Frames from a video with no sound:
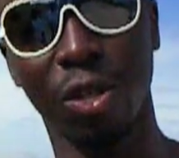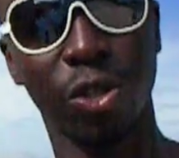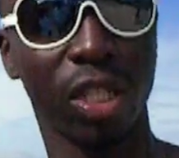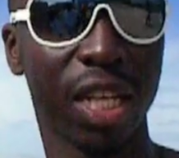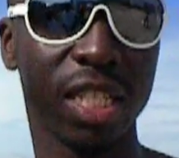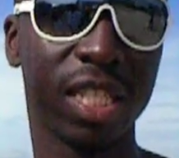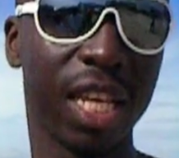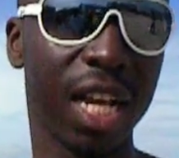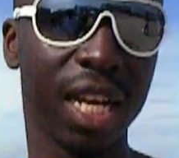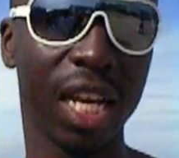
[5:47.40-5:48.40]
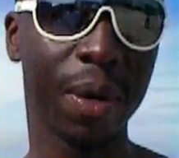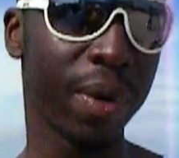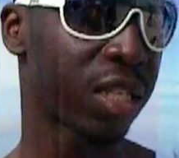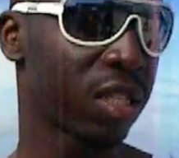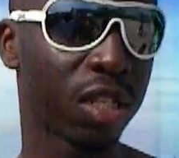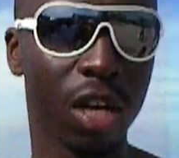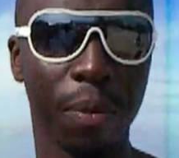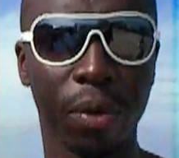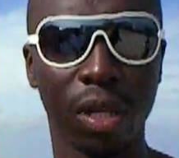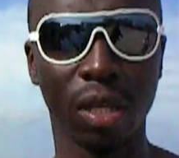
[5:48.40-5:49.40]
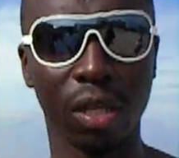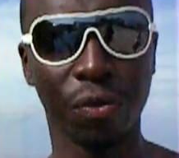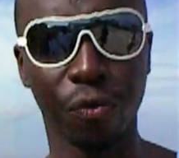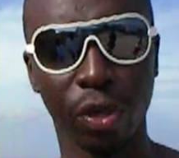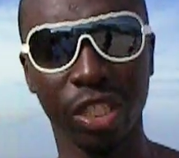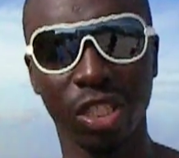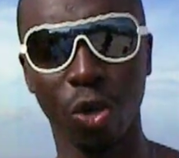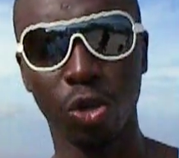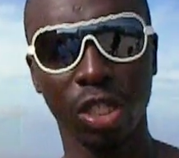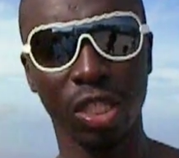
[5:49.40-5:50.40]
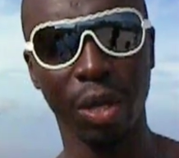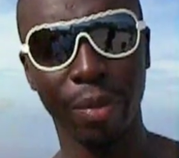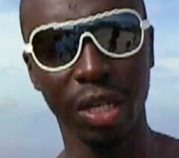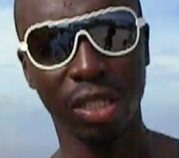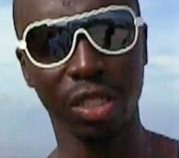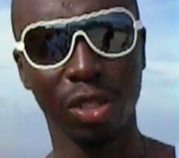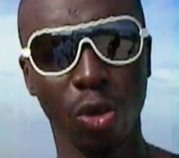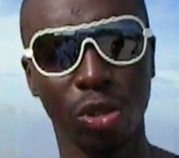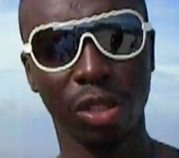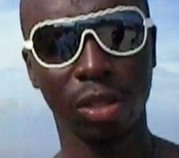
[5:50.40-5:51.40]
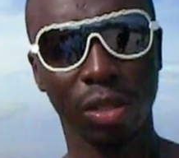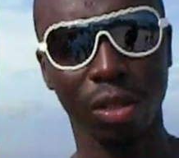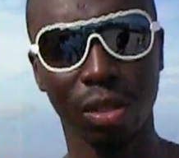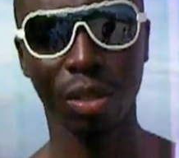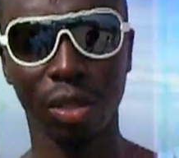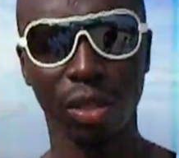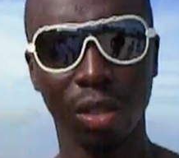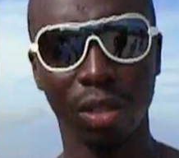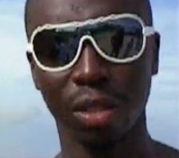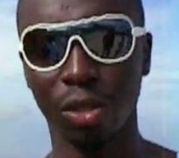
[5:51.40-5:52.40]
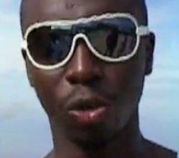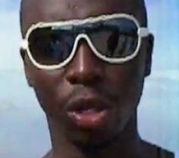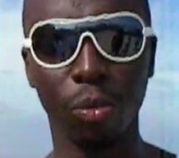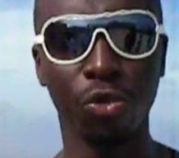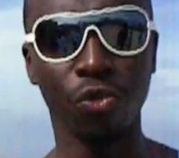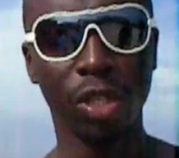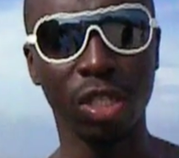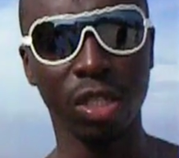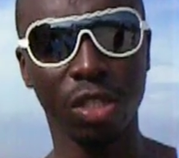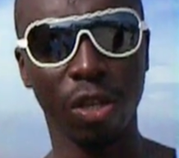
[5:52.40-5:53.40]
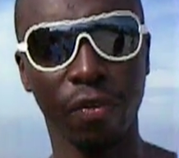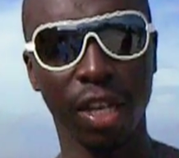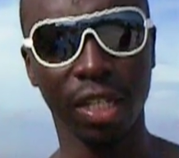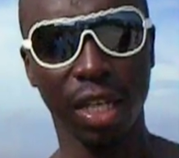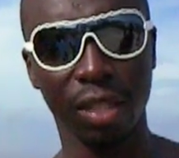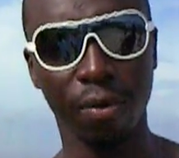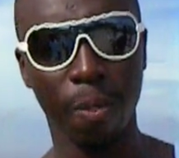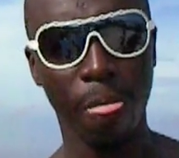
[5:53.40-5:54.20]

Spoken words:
Yeah, because the next day I got up, I seen a couple of French soldiers and American soldiers. You know, the Marines and stuff like that.